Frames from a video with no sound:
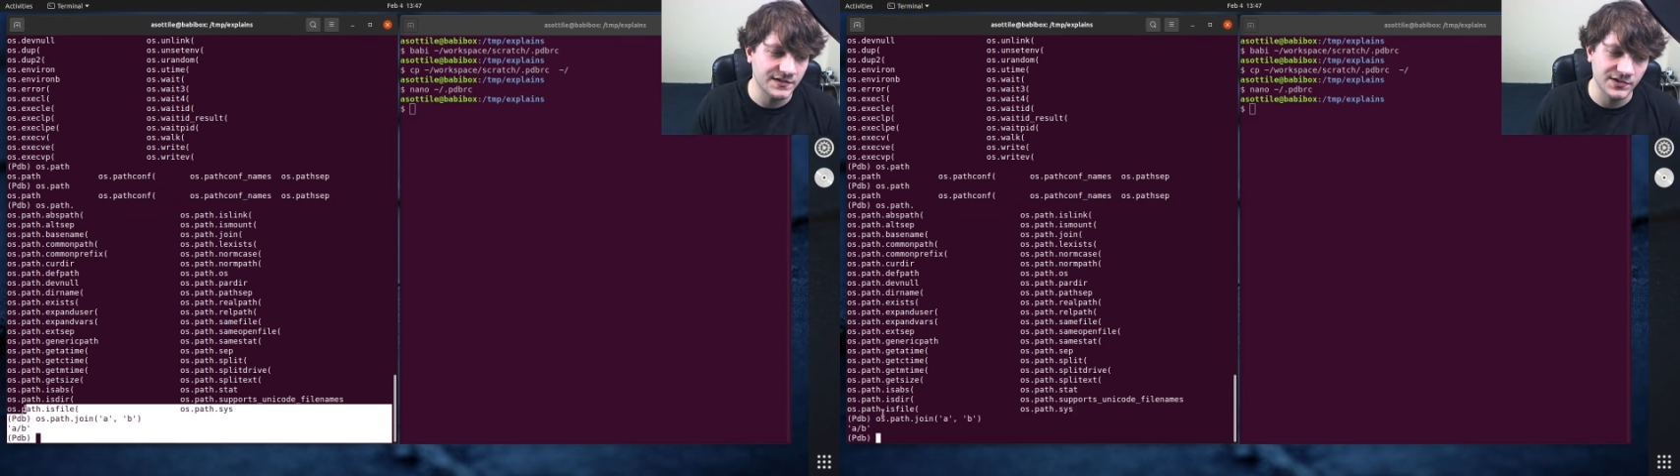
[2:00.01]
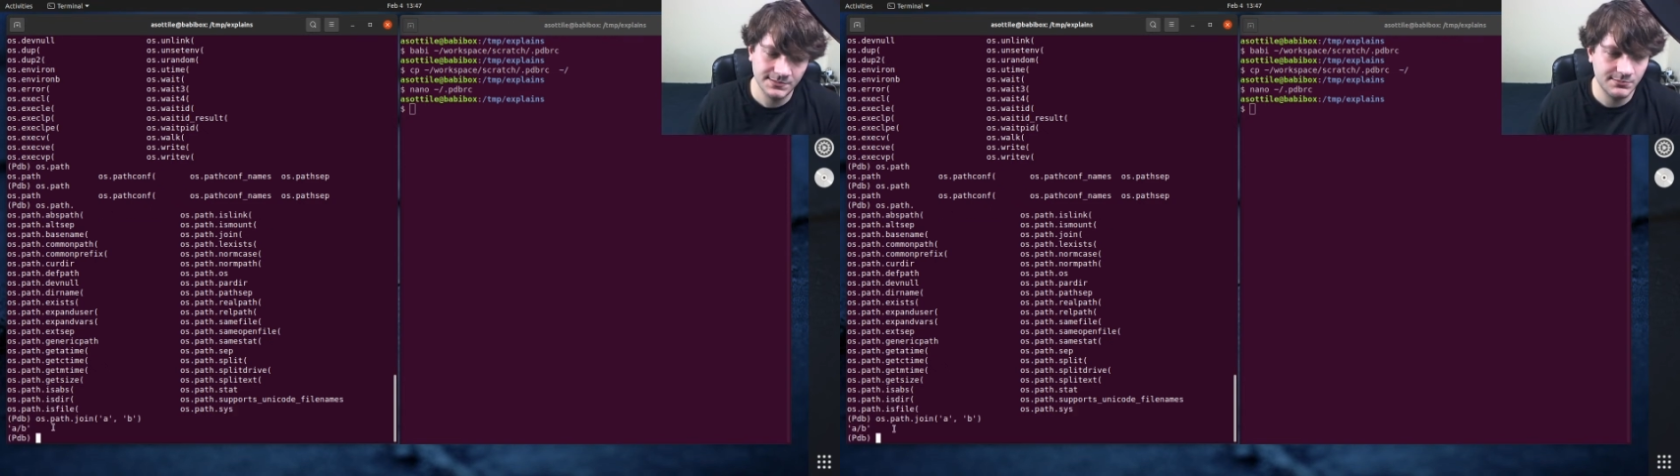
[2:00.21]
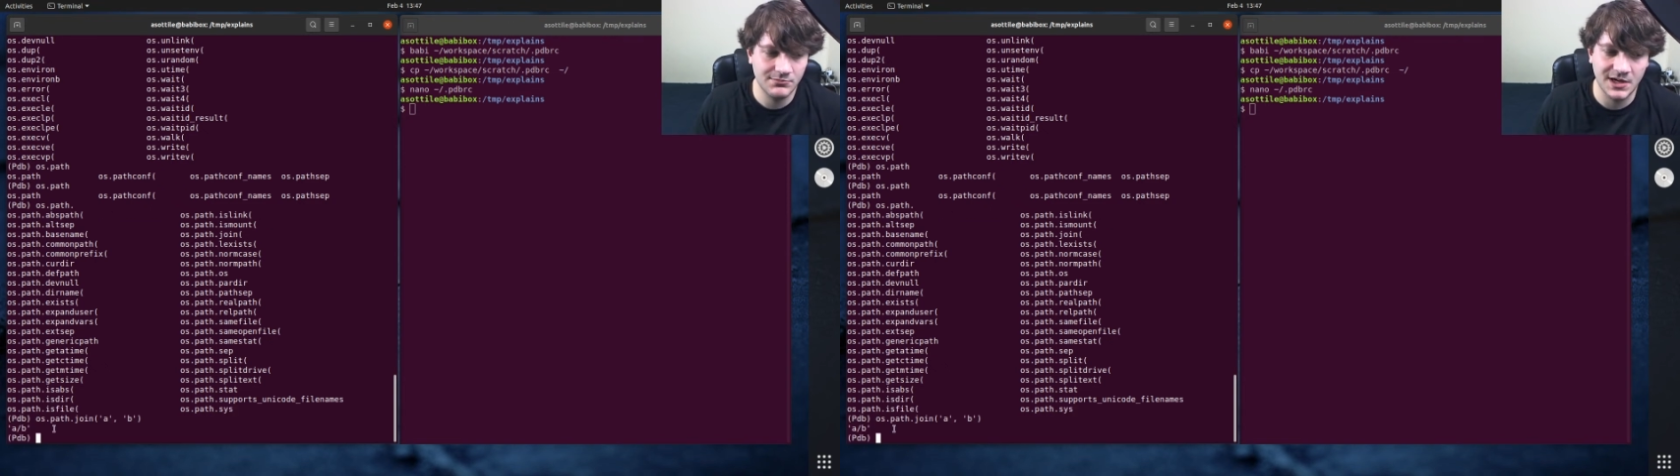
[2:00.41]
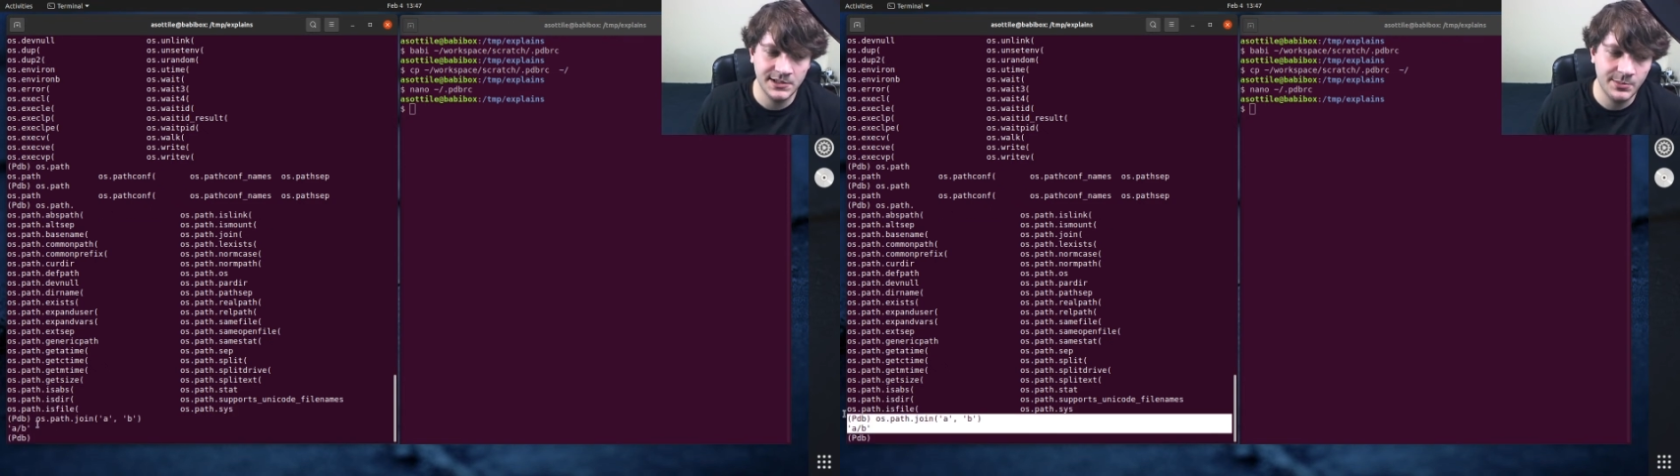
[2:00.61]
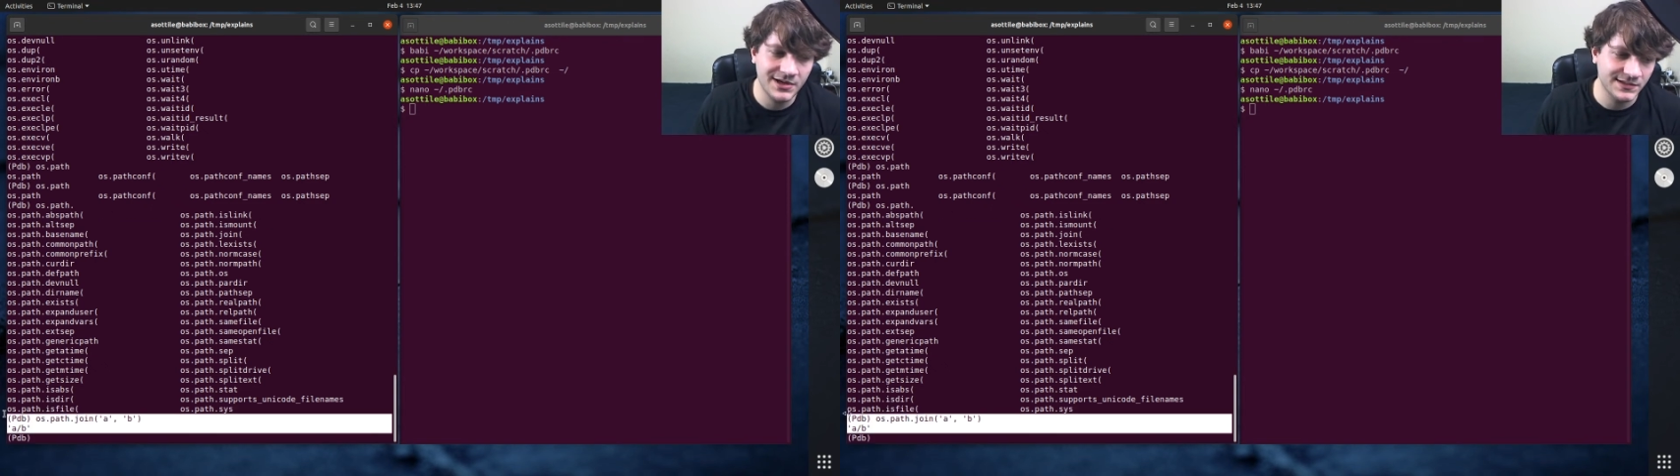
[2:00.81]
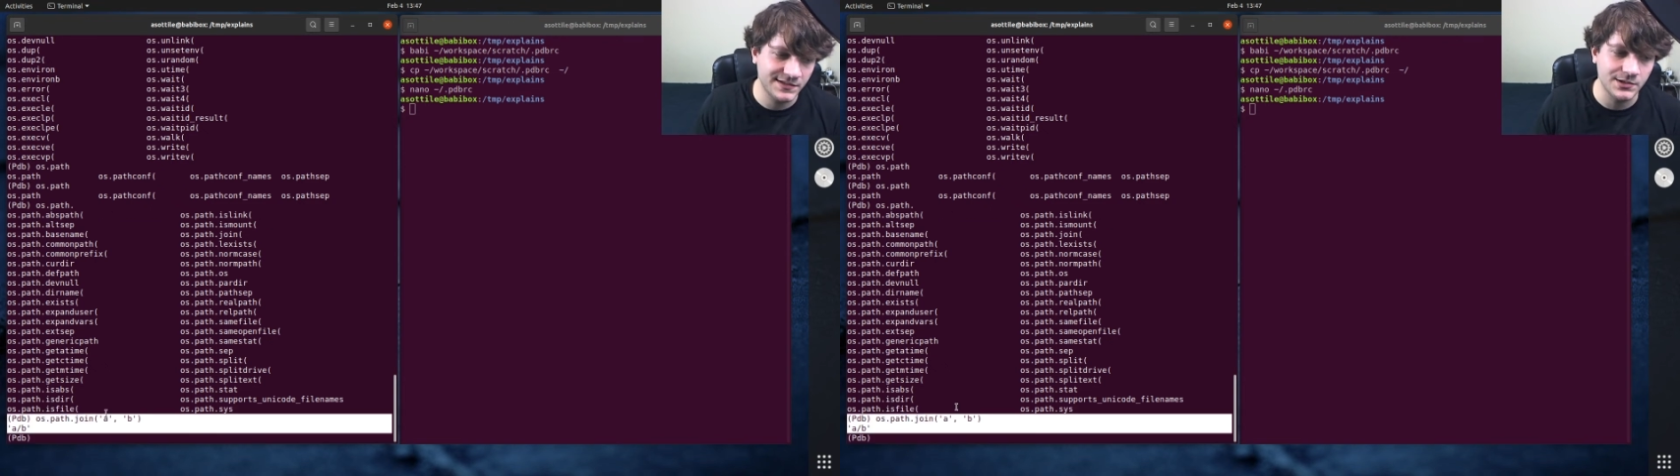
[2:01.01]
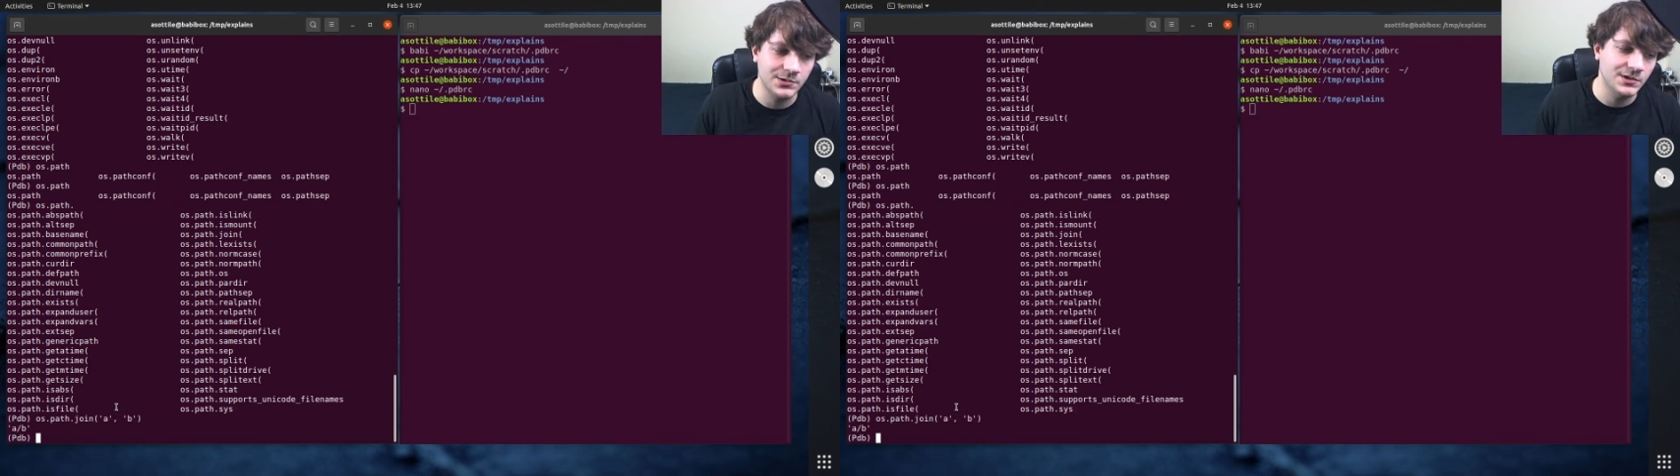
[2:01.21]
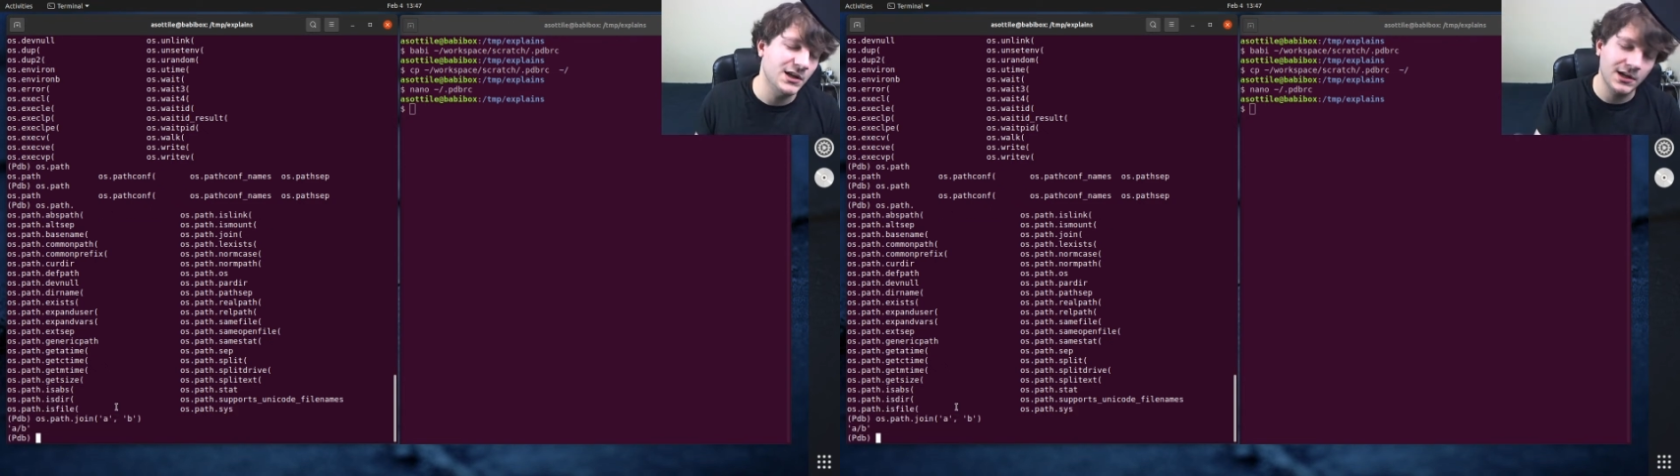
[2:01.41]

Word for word: just out of the box, so you don't need